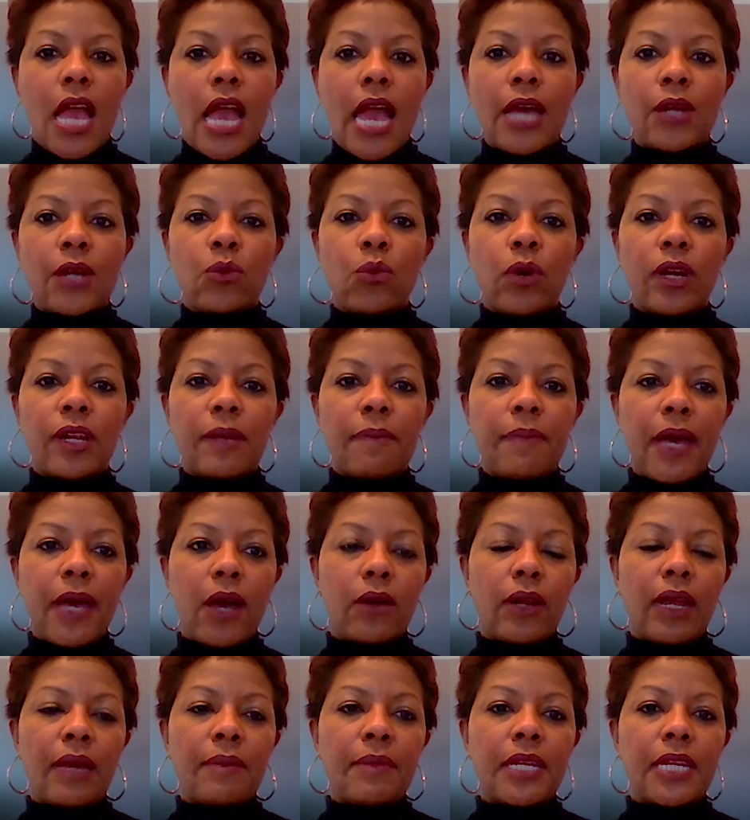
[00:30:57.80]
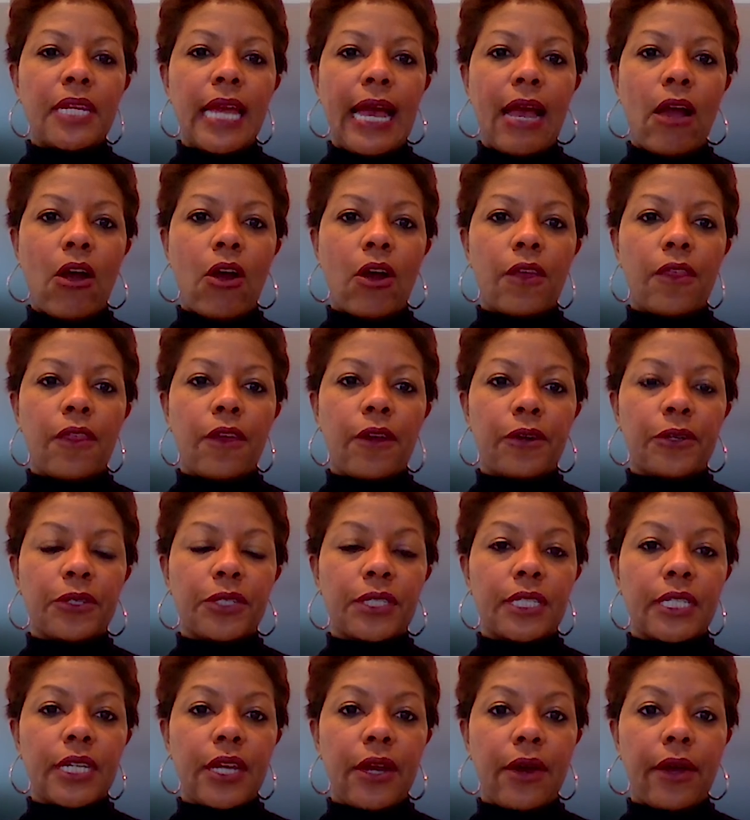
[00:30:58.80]
And what about, are there
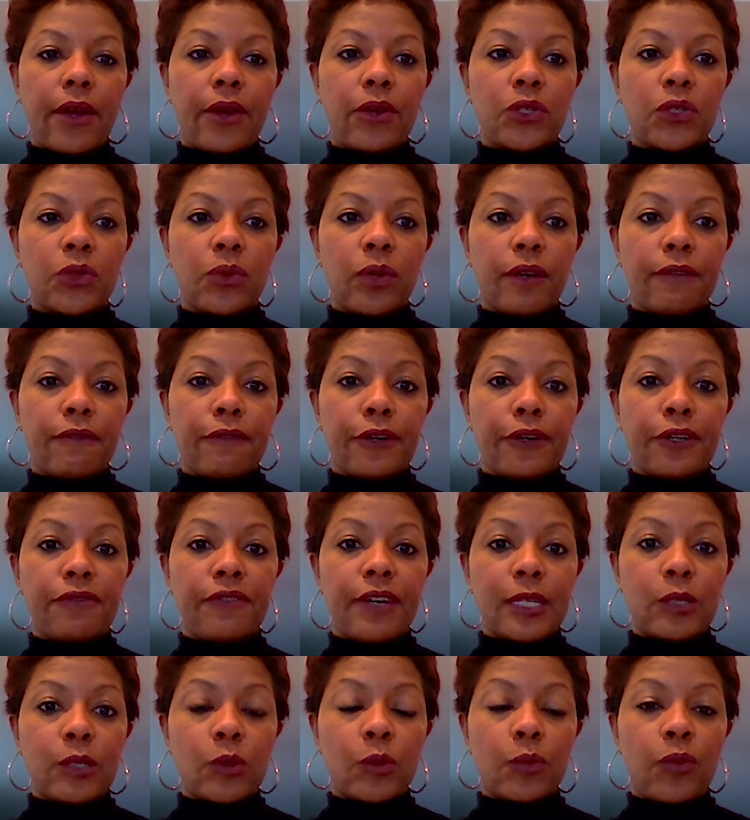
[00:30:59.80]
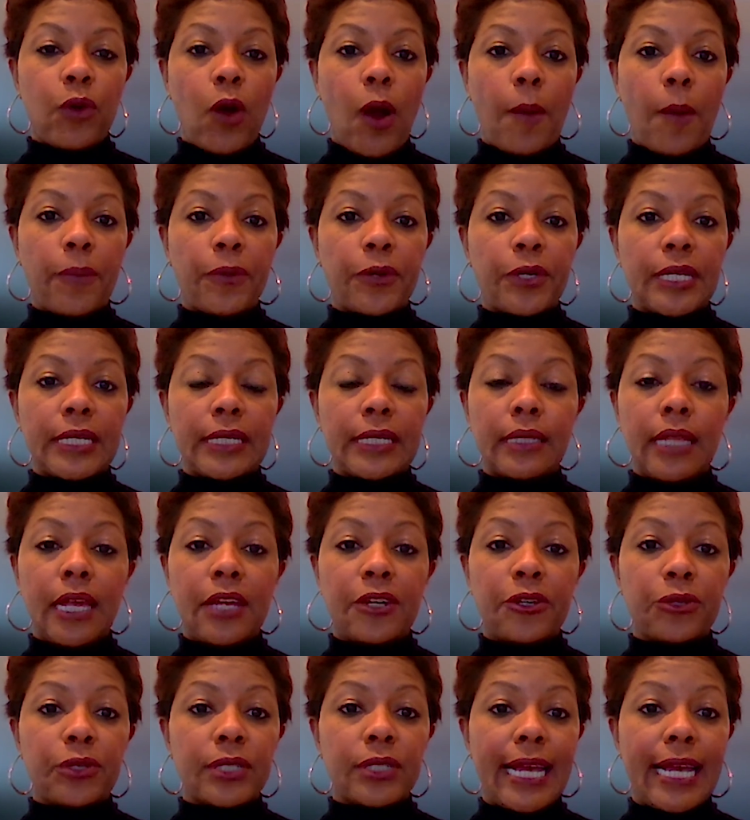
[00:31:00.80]
scenarios where for investment properties,
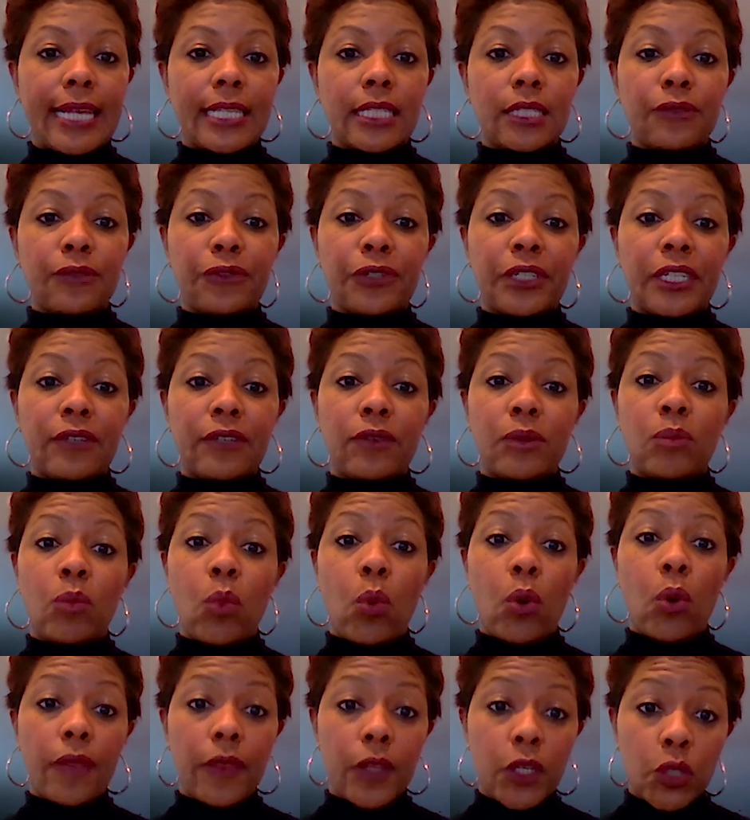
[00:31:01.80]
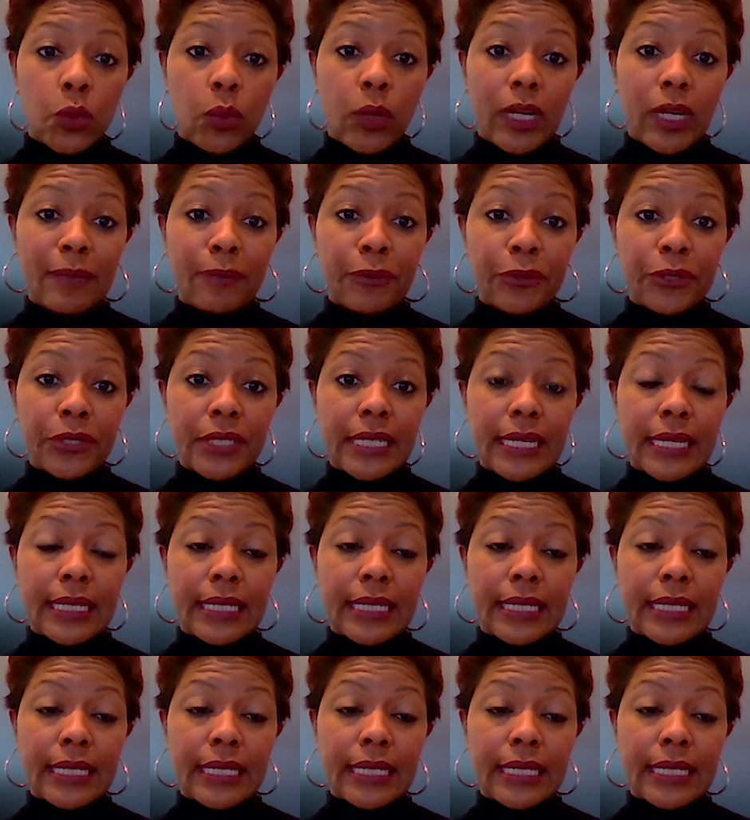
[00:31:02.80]
lenders ask for even more than 20%